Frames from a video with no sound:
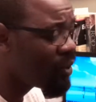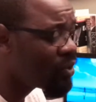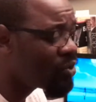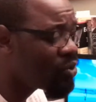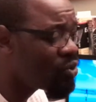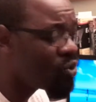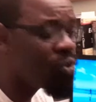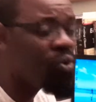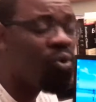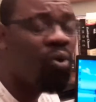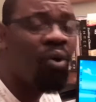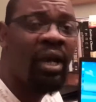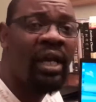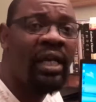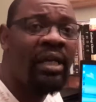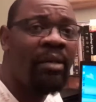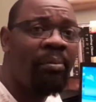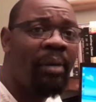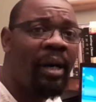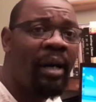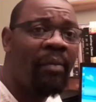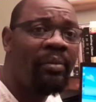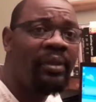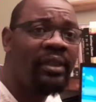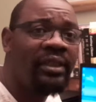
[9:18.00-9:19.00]
to go and
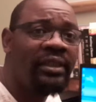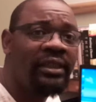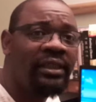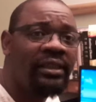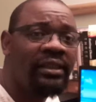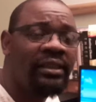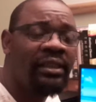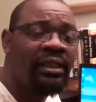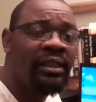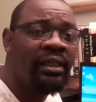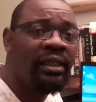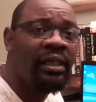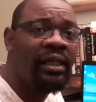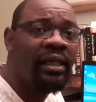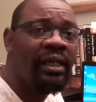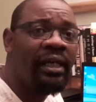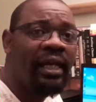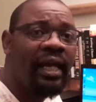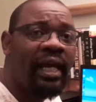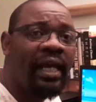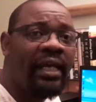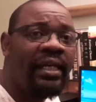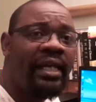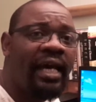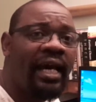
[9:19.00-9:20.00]
publish it.
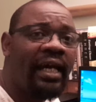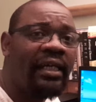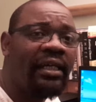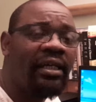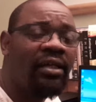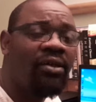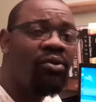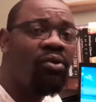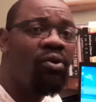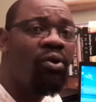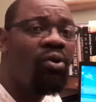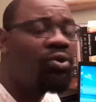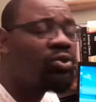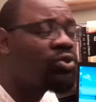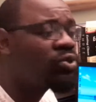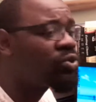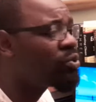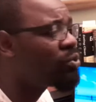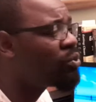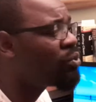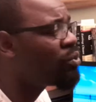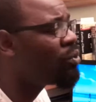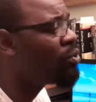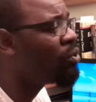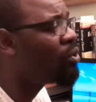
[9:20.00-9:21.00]
And I can go
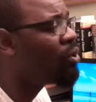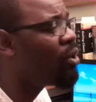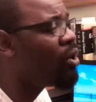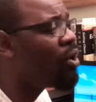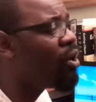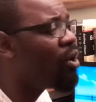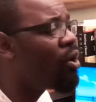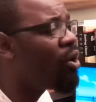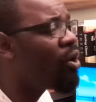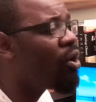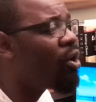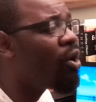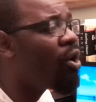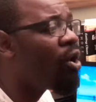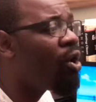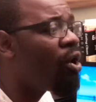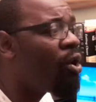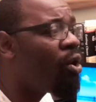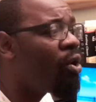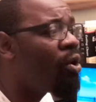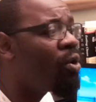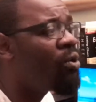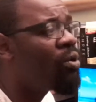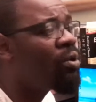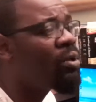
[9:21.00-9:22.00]
to
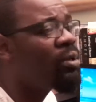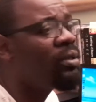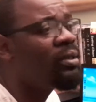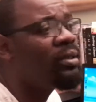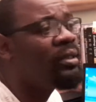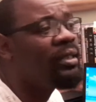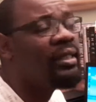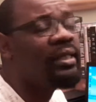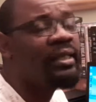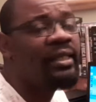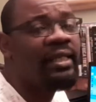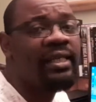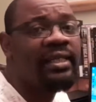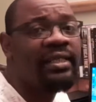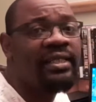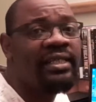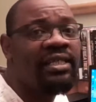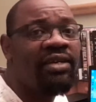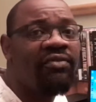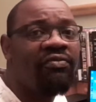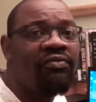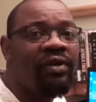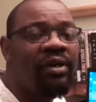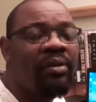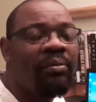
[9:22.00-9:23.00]
all these
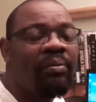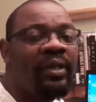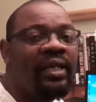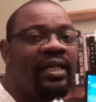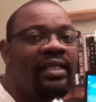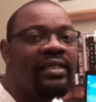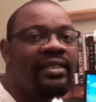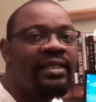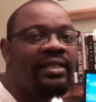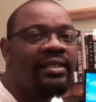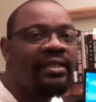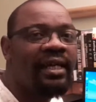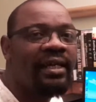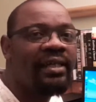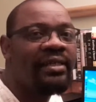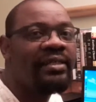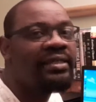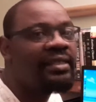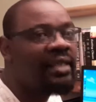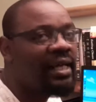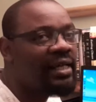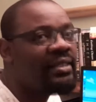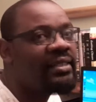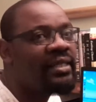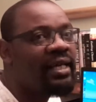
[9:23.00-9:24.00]
different places and
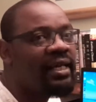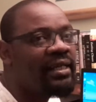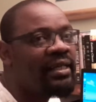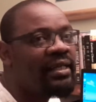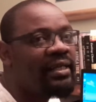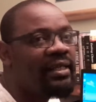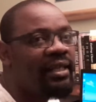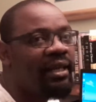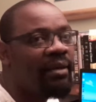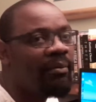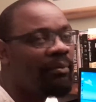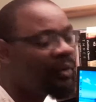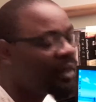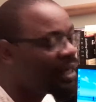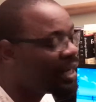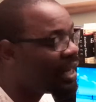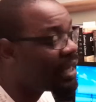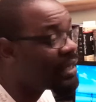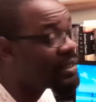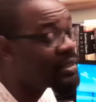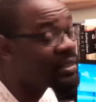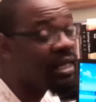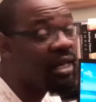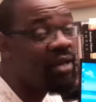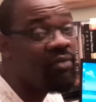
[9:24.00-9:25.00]
start telling them,
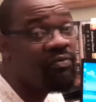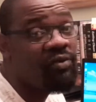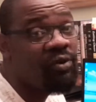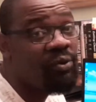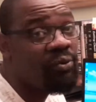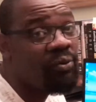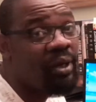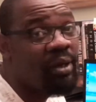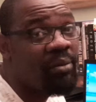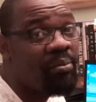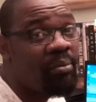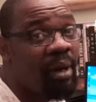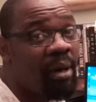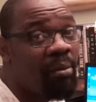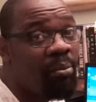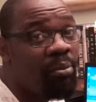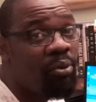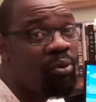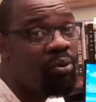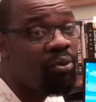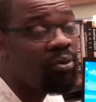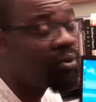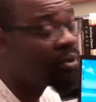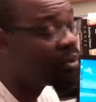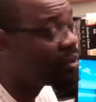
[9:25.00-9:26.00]
guys, have you read my
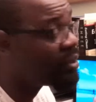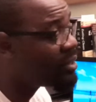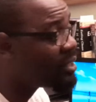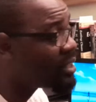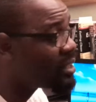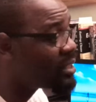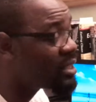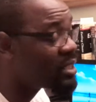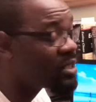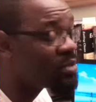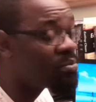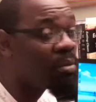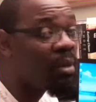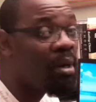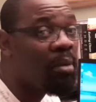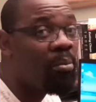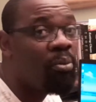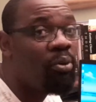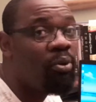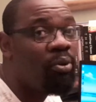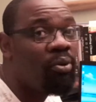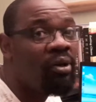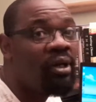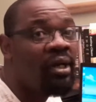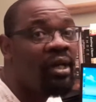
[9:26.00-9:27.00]
book? this is my
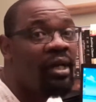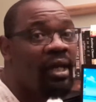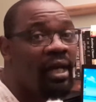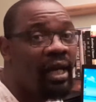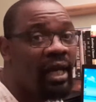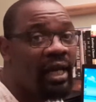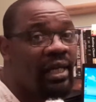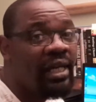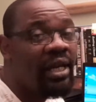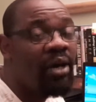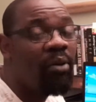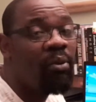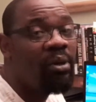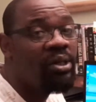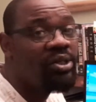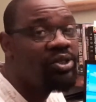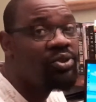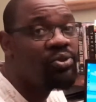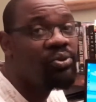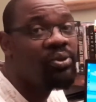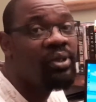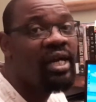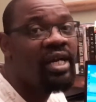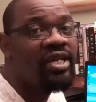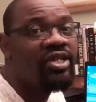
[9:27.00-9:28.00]
book and I want
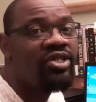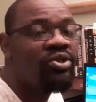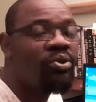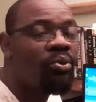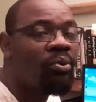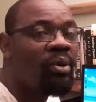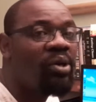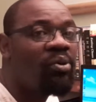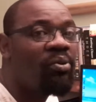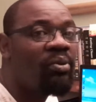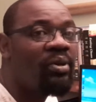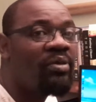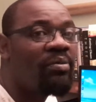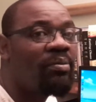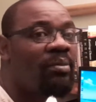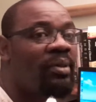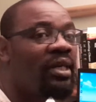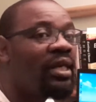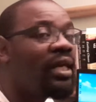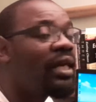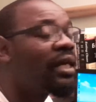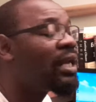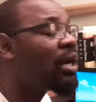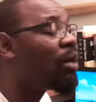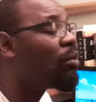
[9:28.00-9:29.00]
you guys to work with
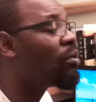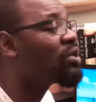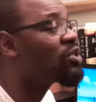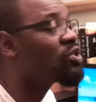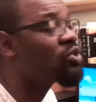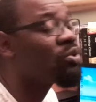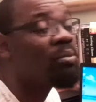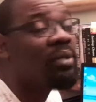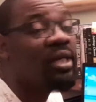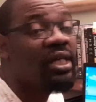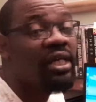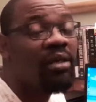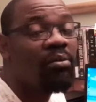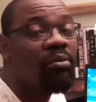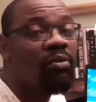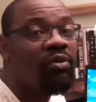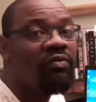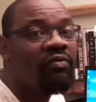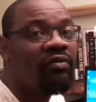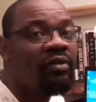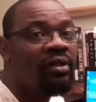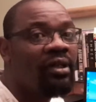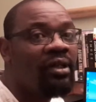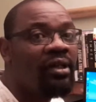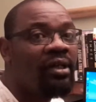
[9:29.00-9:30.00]
me and I want to make a movie.